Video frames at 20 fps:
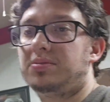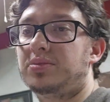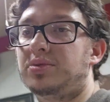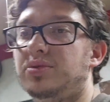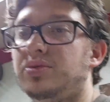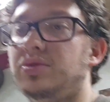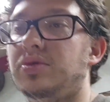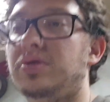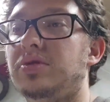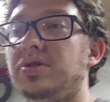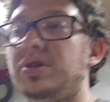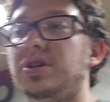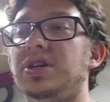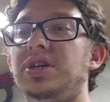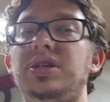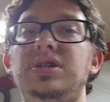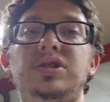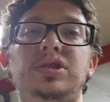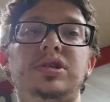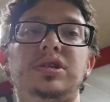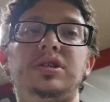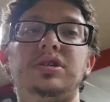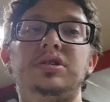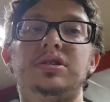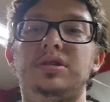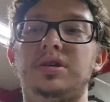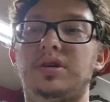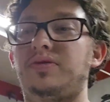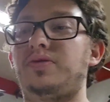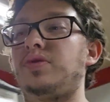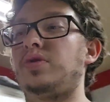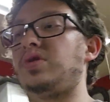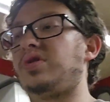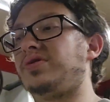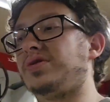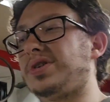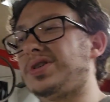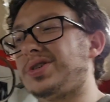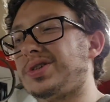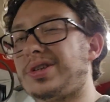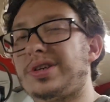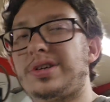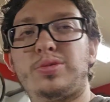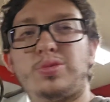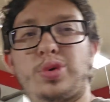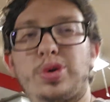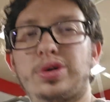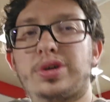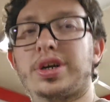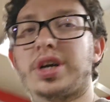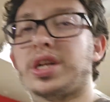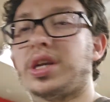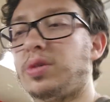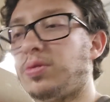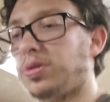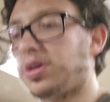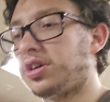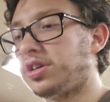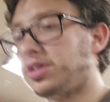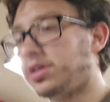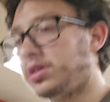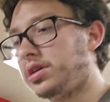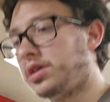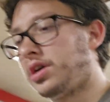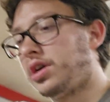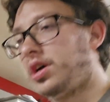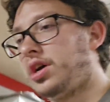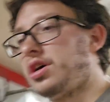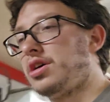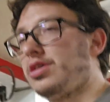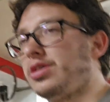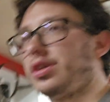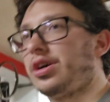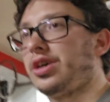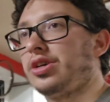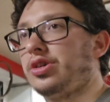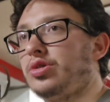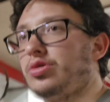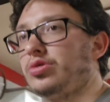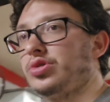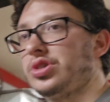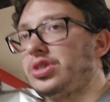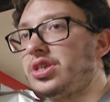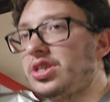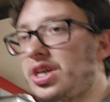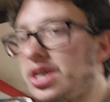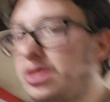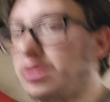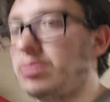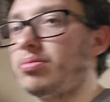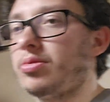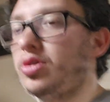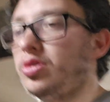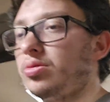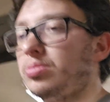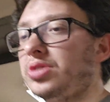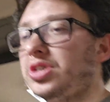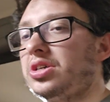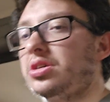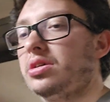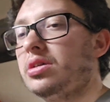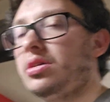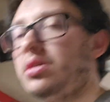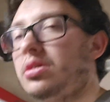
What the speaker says: Pulled all the AC stuff off because it didn't work anyway. Not using it at the moment.